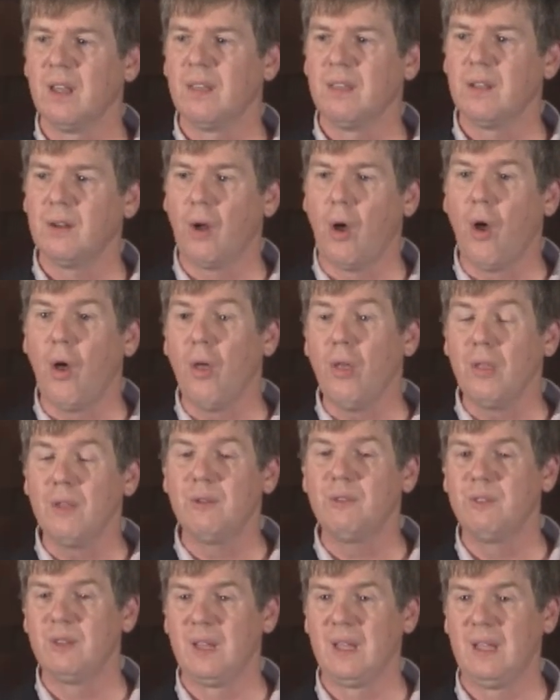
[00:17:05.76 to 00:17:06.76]
that all
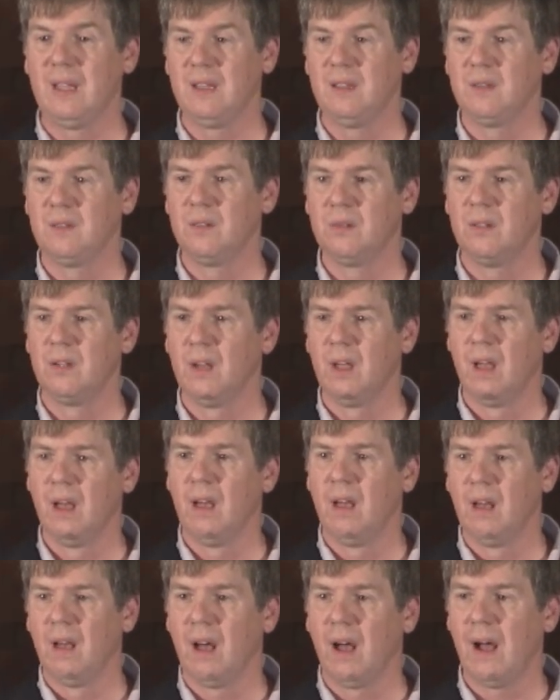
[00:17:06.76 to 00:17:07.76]
of these,
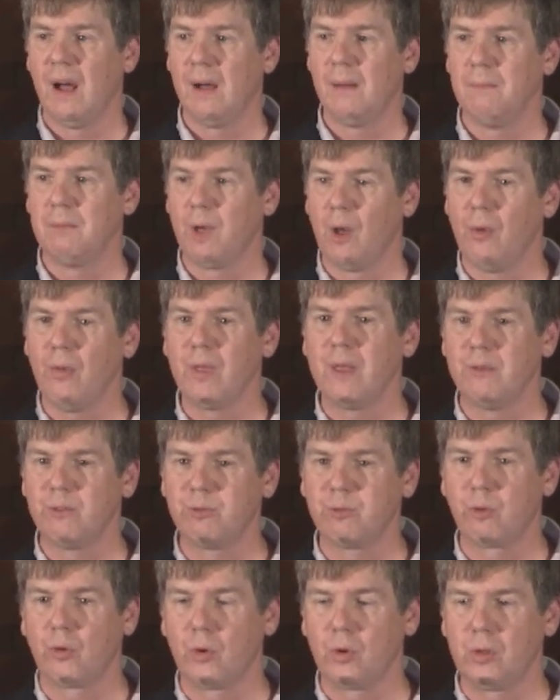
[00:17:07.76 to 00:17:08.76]
the only
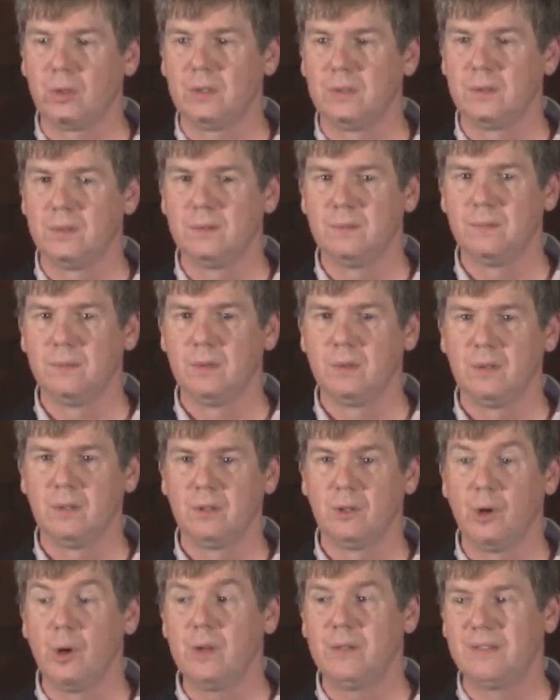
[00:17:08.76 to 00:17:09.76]
4
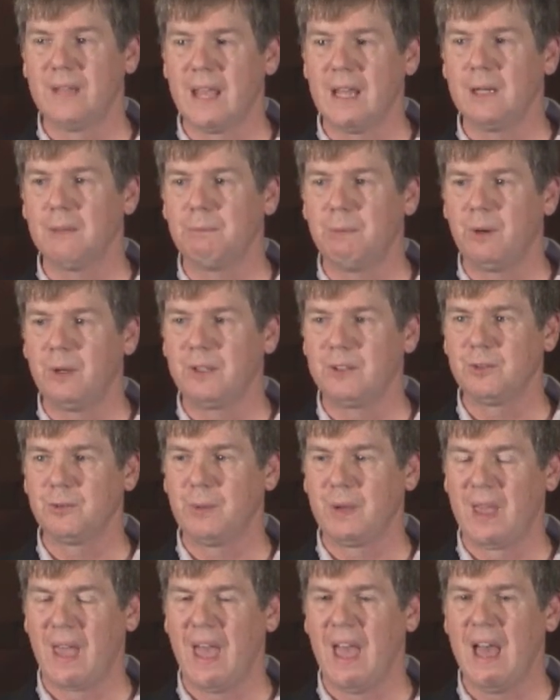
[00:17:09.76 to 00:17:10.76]
good data points that
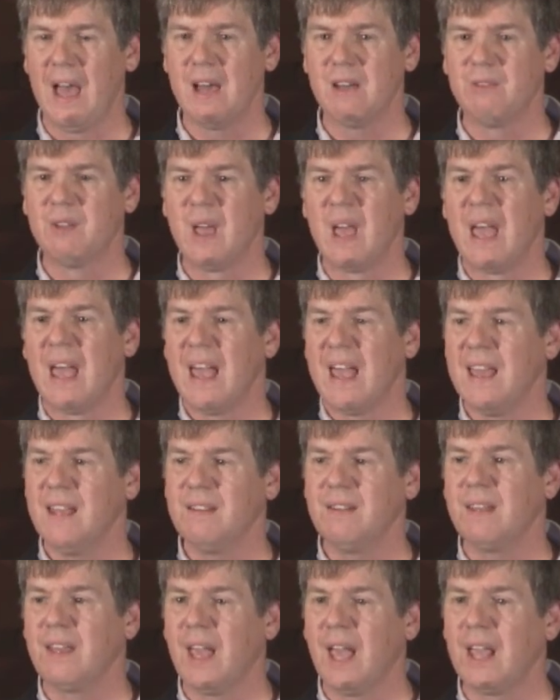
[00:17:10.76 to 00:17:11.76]
we have,
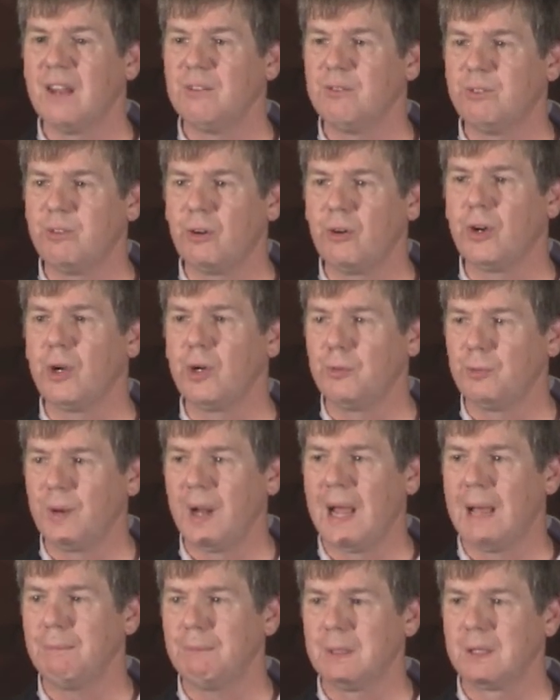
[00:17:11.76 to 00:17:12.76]
indicate very
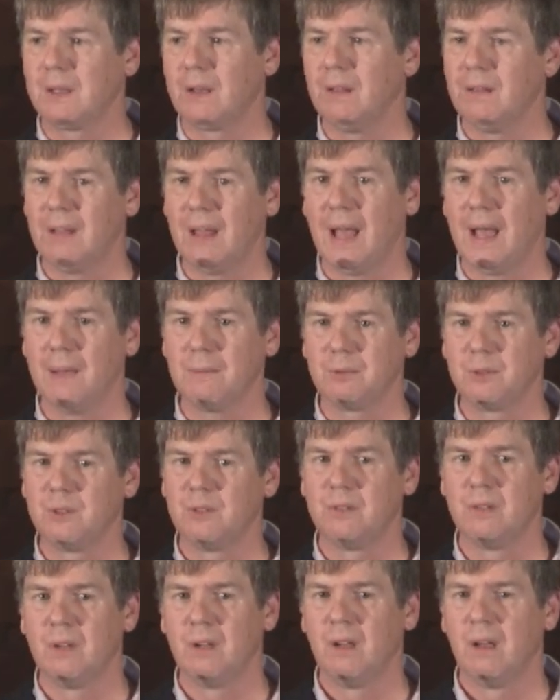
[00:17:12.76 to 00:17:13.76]
rapid
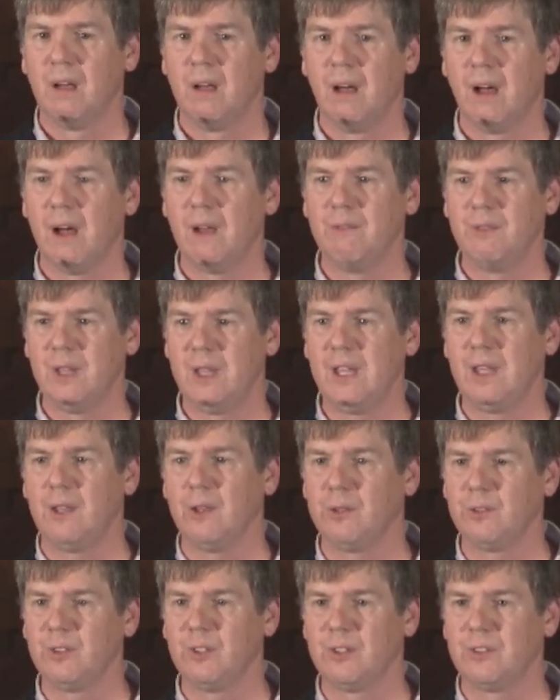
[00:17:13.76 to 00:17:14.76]
collapse of the
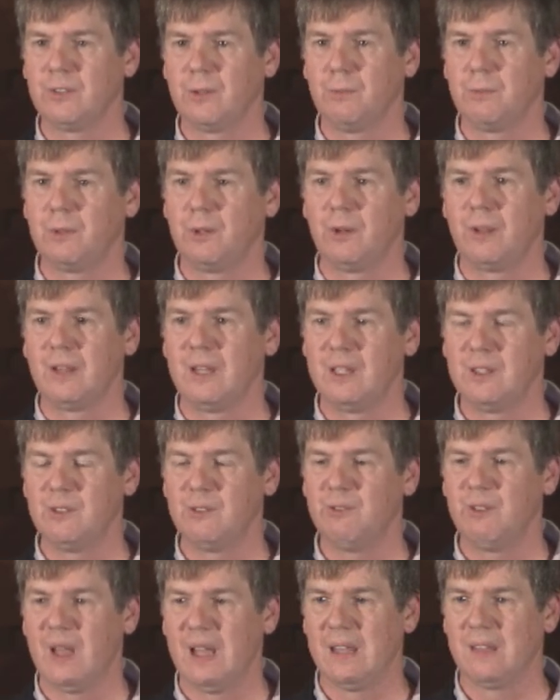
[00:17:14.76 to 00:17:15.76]
ecosystem during these
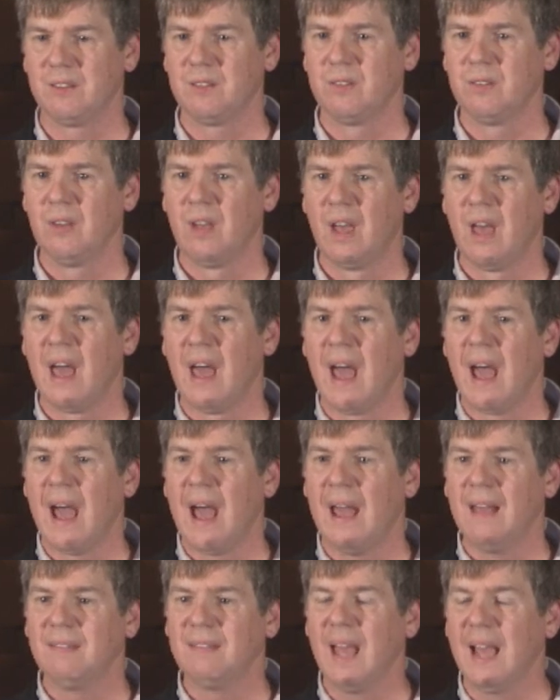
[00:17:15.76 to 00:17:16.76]
events.
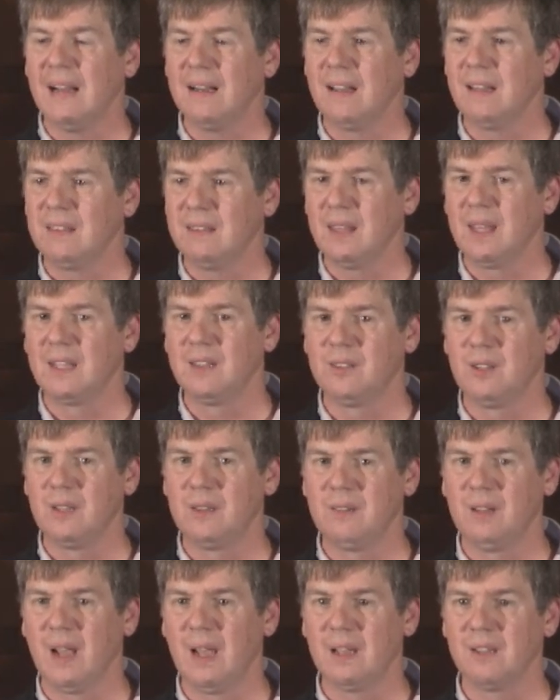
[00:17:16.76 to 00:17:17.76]
And that, I think,
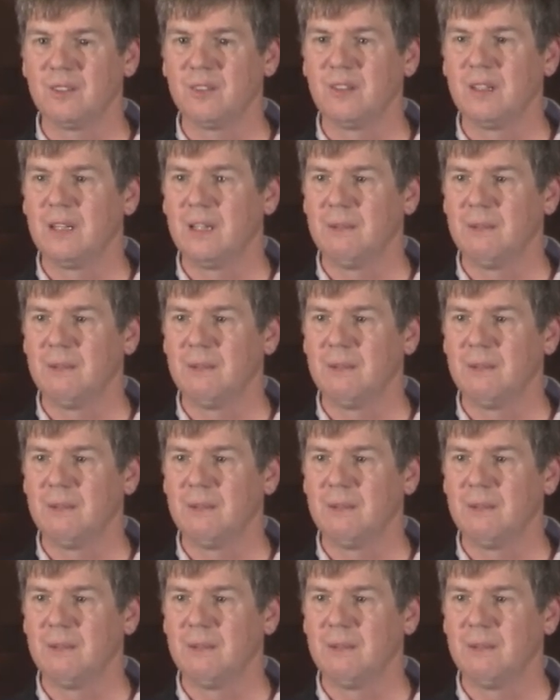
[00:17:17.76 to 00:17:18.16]
suggests that